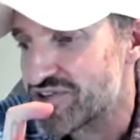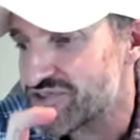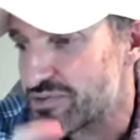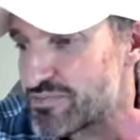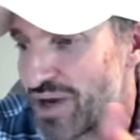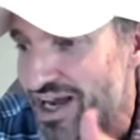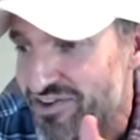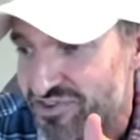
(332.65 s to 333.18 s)
You have to
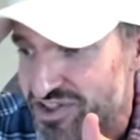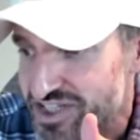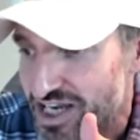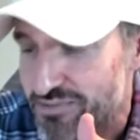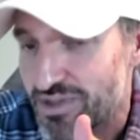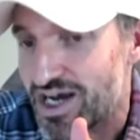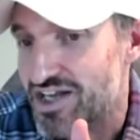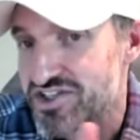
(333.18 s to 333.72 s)
bike for
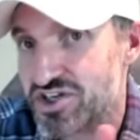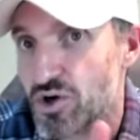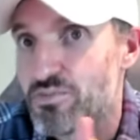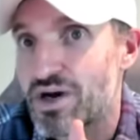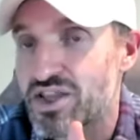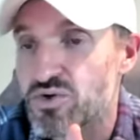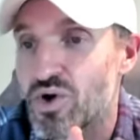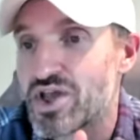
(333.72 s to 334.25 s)
10 miles. And oh,
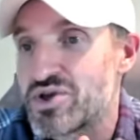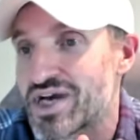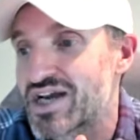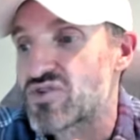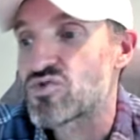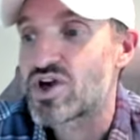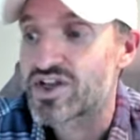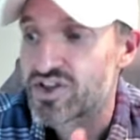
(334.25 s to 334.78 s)
by the way, you got
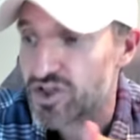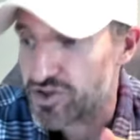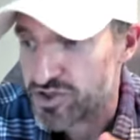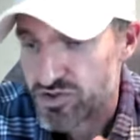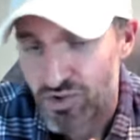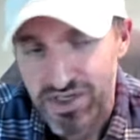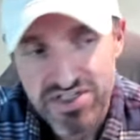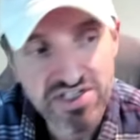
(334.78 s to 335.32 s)
to run another
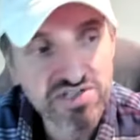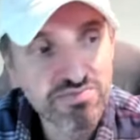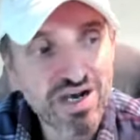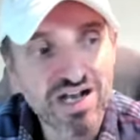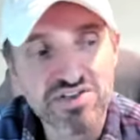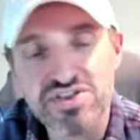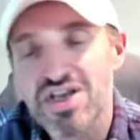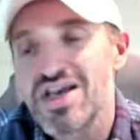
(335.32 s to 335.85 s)
26
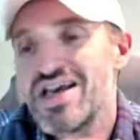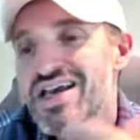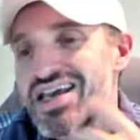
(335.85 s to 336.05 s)
miles.